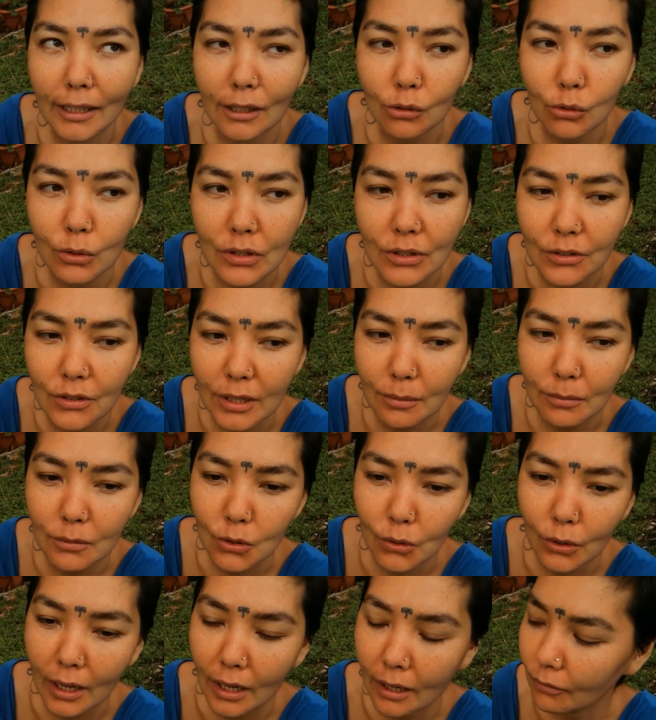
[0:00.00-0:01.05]
I always dreamt
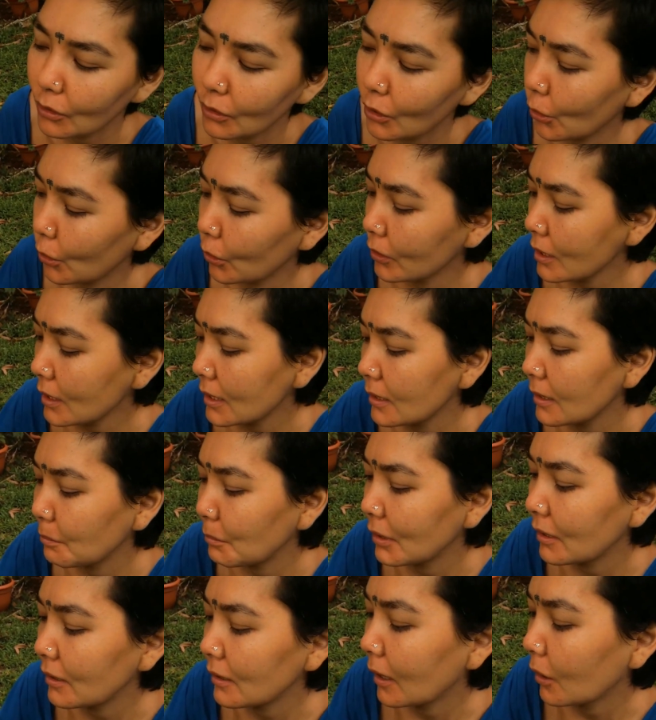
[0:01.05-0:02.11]
to have dogs,
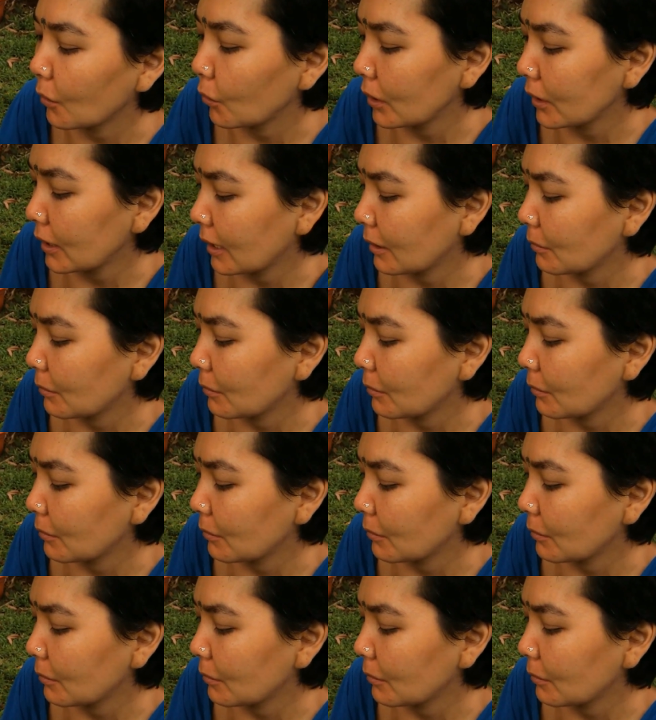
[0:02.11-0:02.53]
but now when